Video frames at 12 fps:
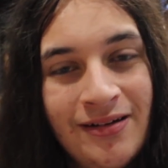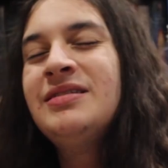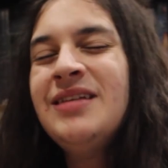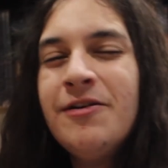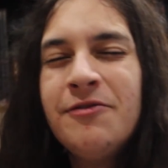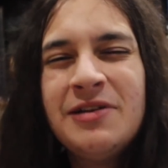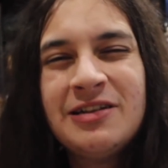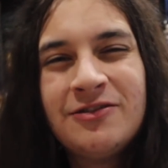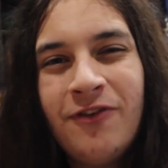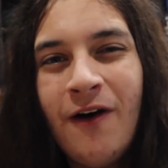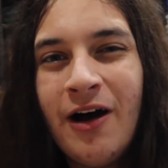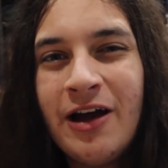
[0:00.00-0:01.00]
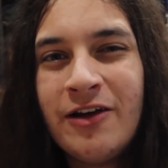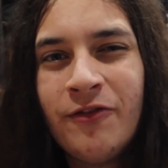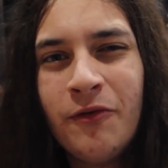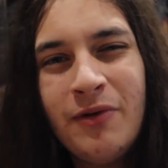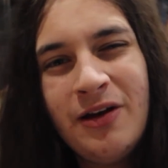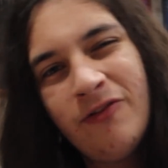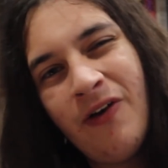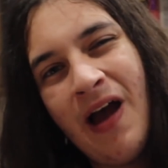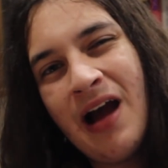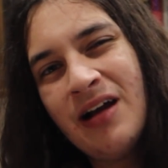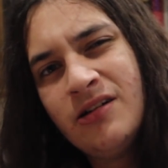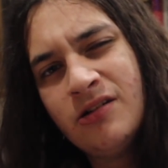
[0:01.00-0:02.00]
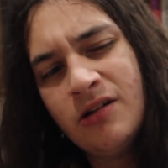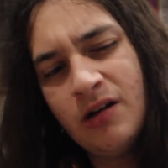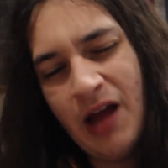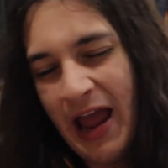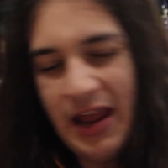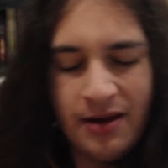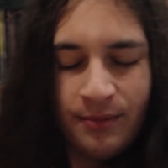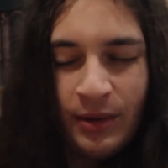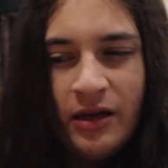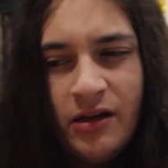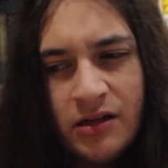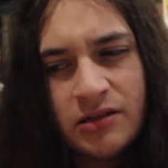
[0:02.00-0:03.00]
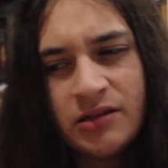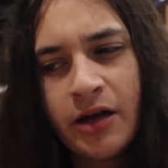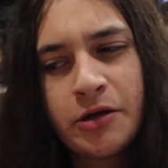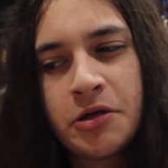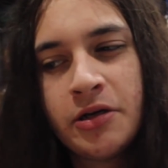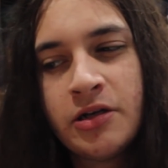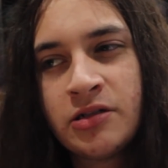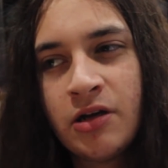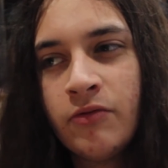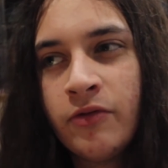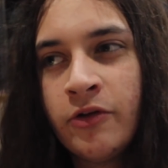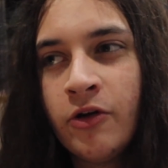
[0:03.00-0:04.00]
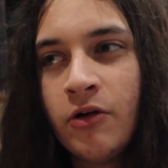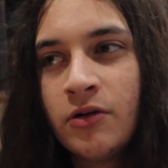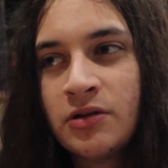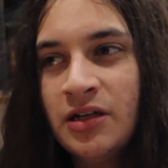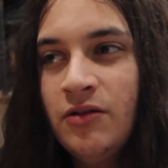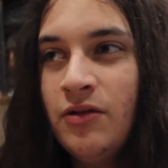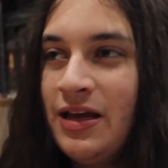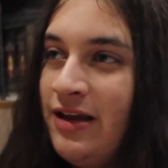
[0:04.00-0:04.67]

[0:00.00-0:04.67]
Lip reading: Series 5, we've had Amy sexually assault the Doctor,